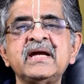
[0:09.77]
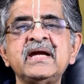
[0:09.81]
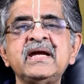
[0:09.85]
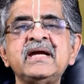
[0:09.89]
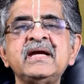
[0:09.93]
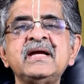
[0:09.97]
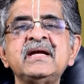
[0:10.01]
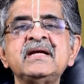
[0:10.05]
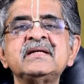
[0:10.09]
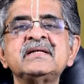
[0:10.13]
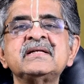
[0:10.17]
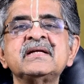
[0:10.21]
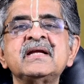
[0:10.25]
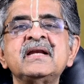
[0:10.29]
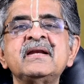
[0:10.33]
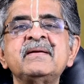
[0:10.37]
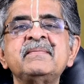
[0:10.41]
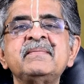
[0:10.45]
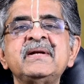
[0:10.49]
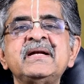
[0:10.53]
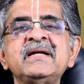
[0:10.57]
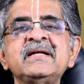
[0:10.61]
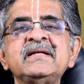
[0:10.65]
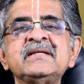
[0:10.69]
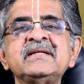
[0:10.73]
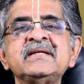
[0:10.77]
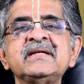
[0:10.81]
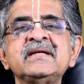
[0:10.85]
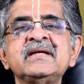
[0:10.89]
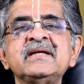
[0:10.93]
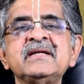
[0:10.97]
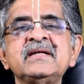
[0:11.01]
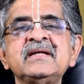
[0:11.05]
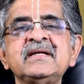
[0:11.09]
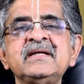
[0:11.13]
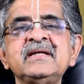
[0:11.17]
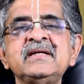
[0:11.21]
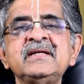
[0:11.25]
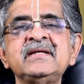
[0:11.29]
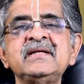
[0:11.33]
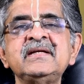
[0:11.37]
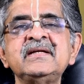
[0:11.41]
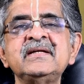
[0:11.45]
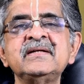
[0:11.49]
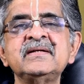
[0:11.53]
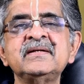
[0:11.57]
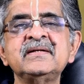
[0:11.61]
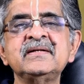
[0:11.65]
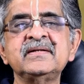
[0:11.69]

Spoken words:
8 element theory